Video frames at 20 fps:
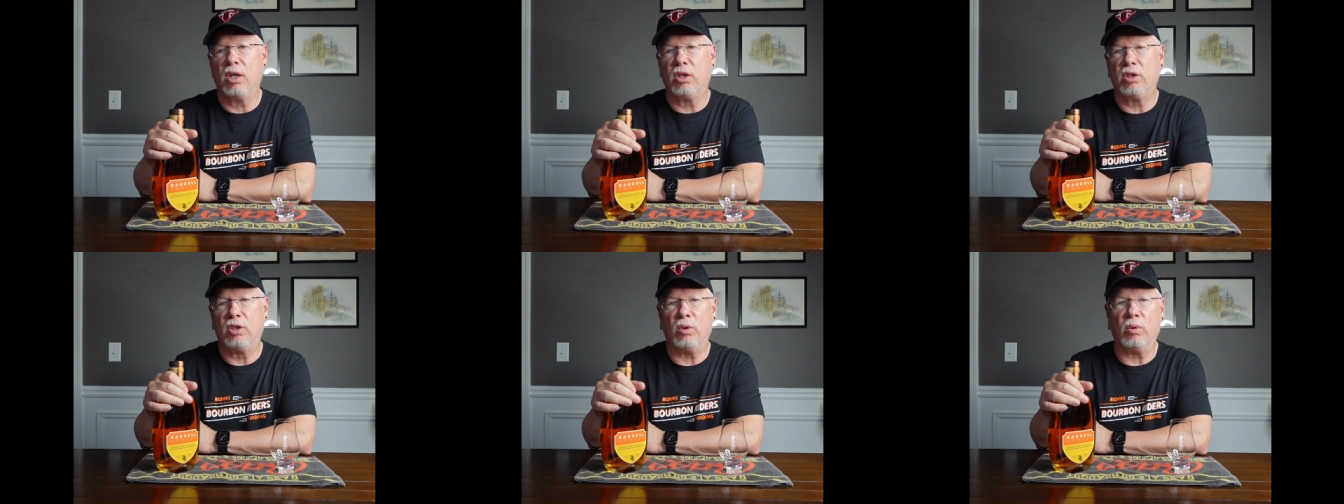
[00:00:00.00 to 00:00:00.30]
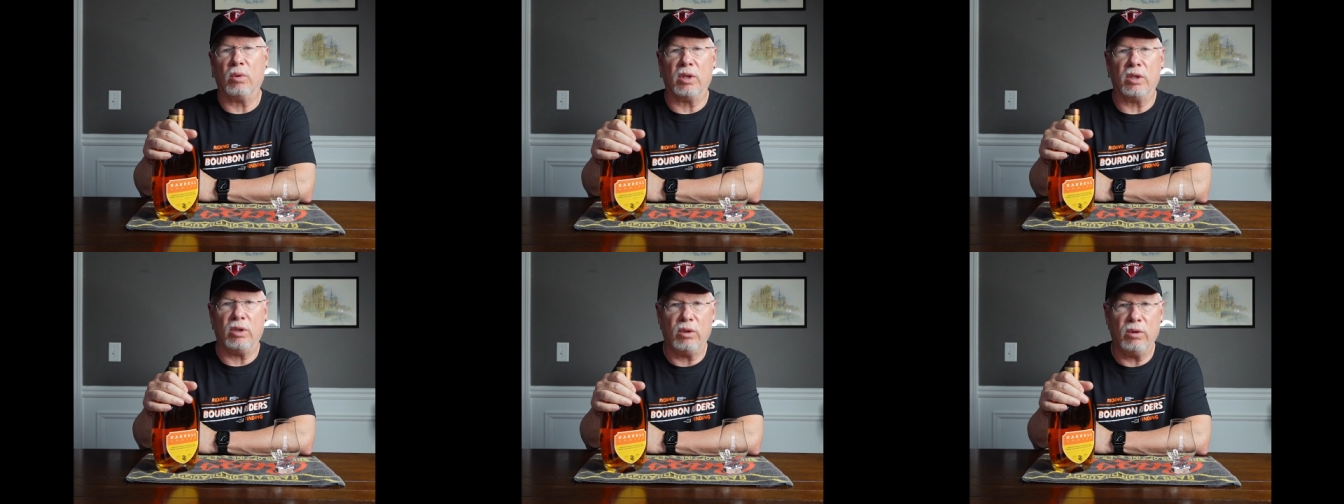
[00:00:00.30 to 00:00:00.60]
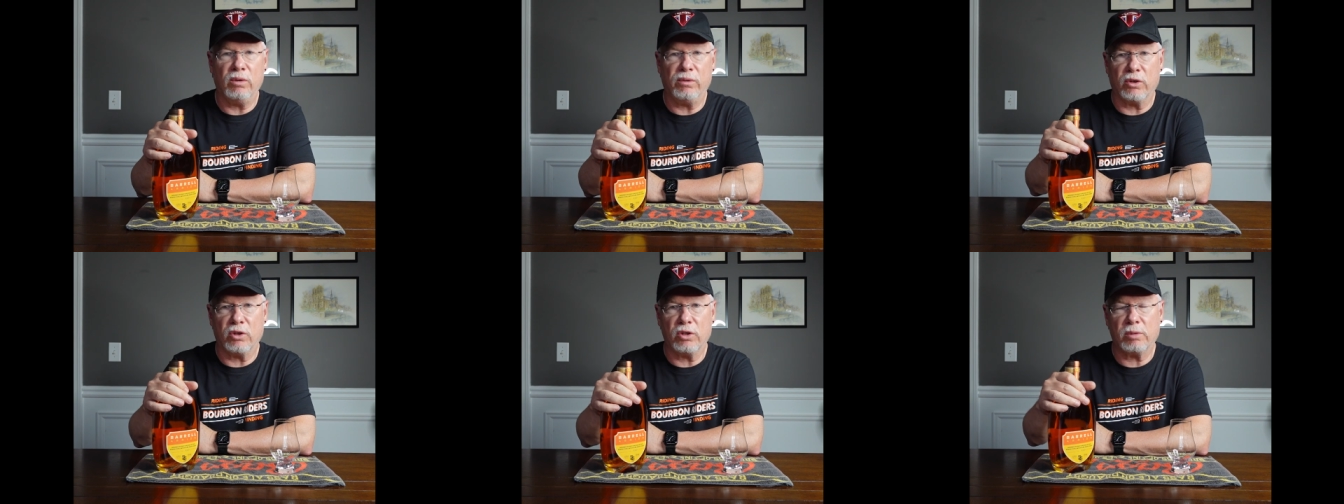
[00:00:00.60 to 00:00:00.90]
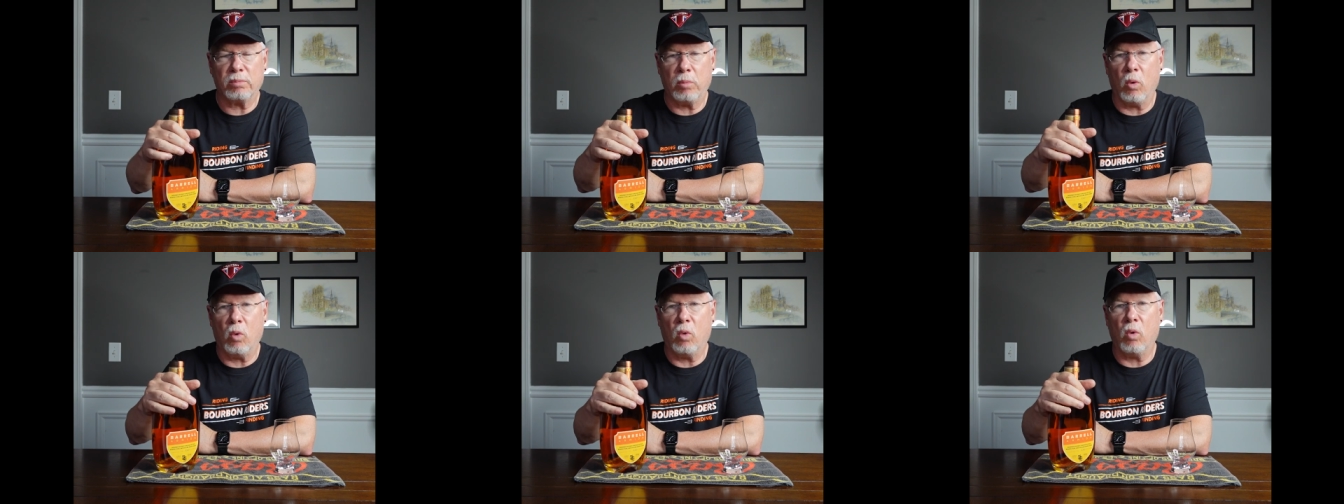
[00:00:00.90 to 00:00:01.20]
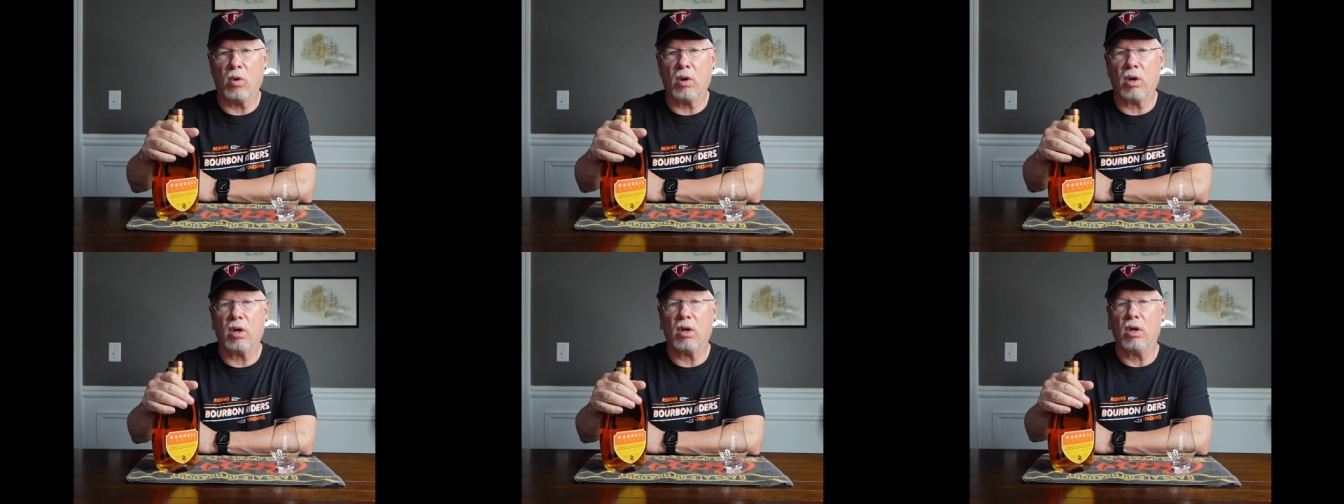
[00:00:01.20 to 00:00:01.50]
do a new first
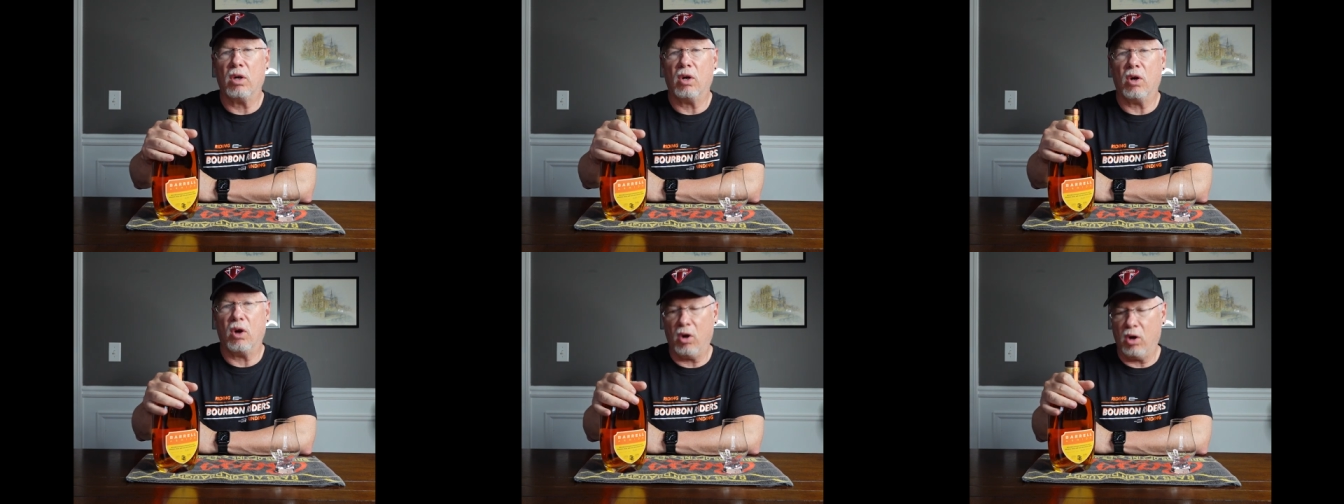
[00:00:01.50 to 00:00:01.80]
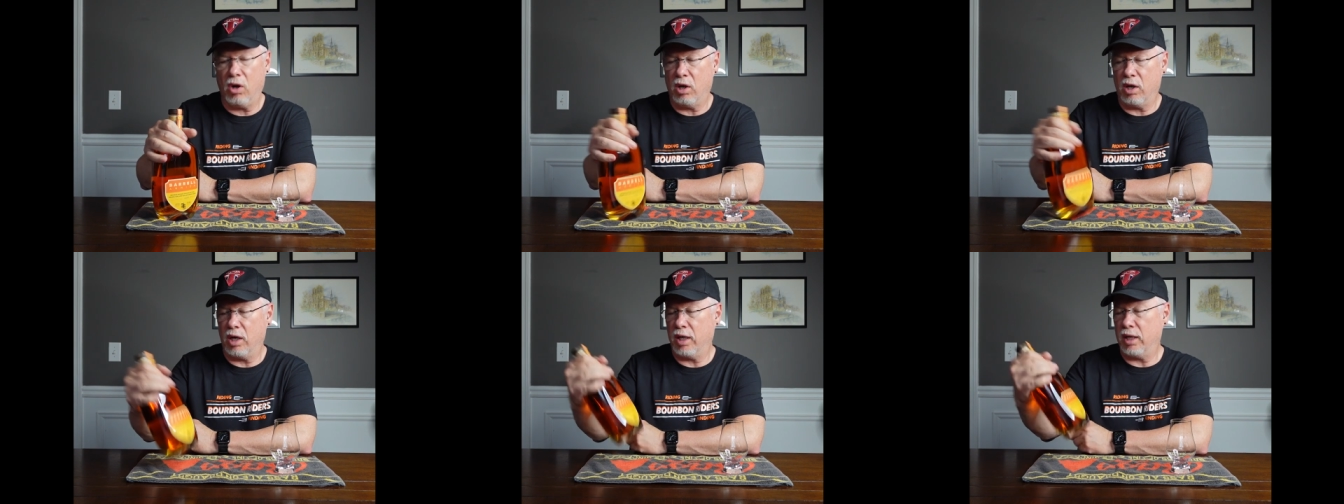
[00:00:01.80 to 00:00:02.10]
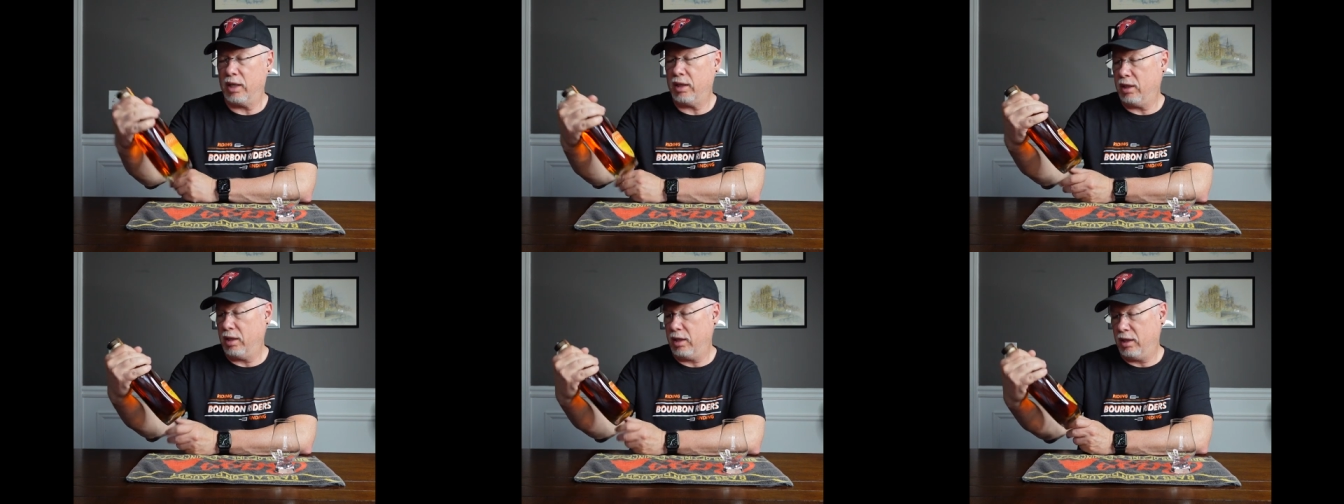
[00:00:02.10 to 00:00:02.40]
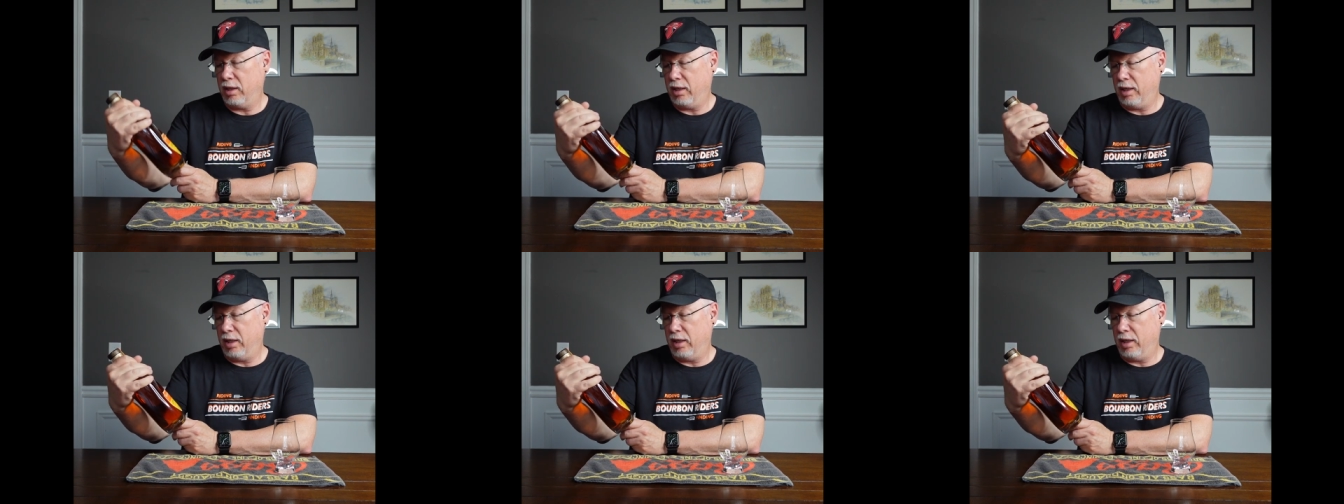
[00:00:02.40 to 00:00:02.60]
pour on